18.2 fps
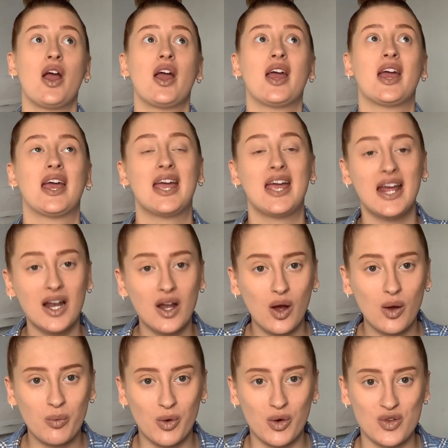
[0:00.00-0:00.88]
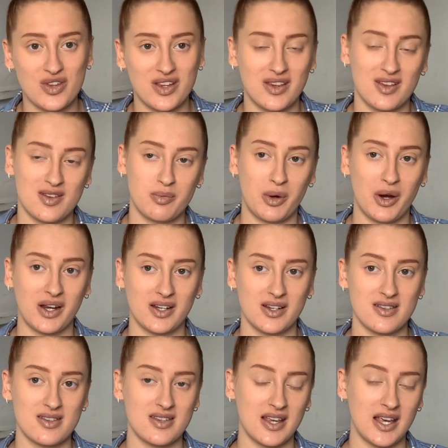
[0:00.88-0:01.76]
ill I was in this
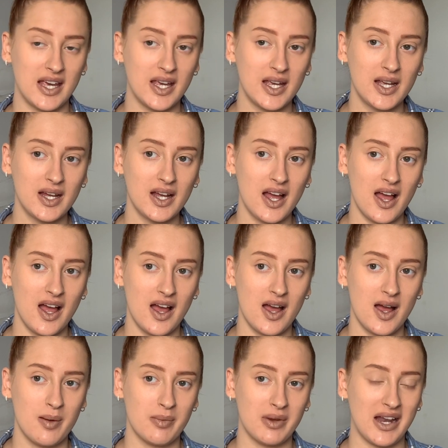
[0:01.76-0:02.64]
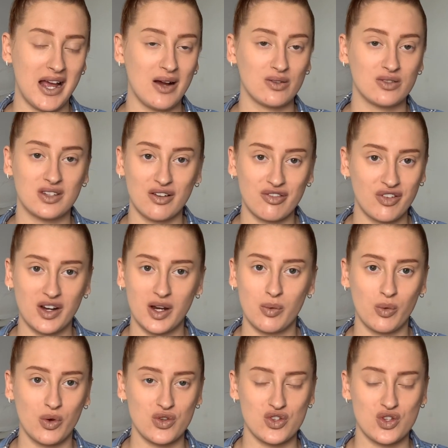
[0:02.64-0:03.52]
pregnancy, and how different it
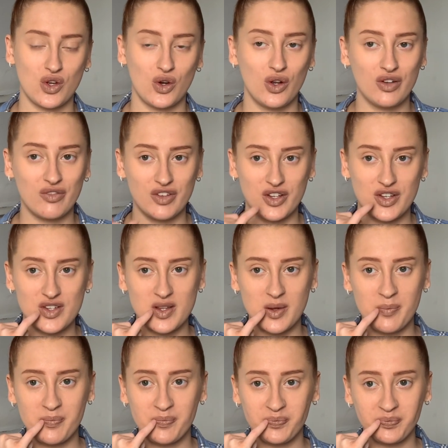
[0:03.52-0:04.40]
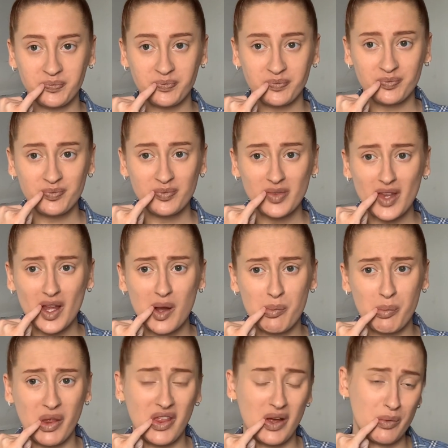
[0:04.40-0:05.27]
was to Oliver's.
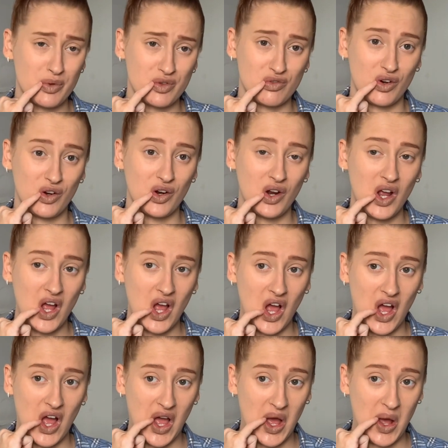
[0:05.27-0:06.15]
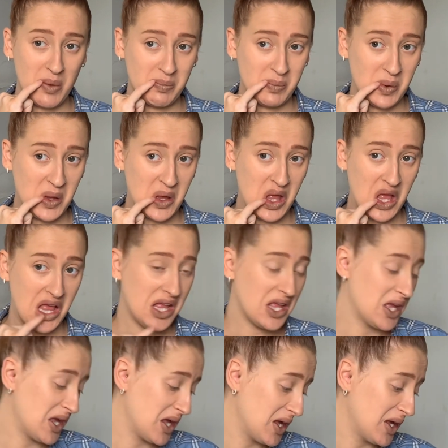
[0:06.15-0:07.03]
But that was wrong. I
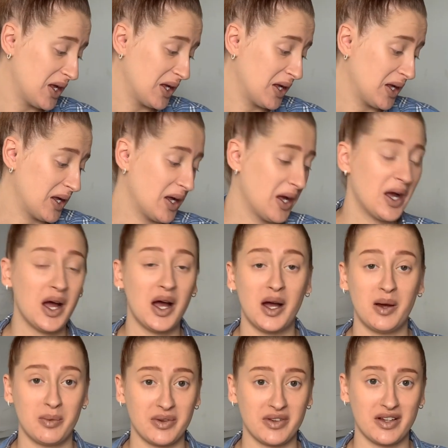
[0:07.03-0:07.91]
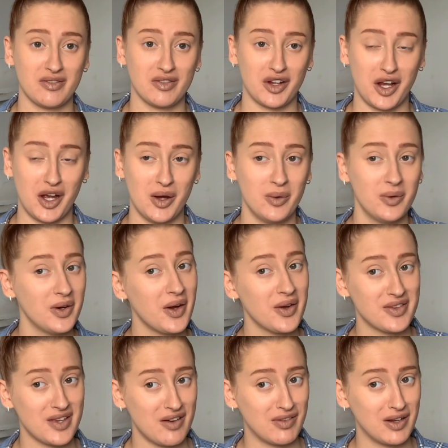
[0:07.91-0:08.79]
wasn't having a girl, I was
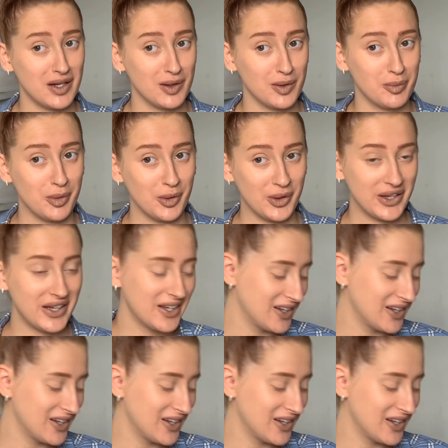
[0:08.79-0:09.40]
having a little boy.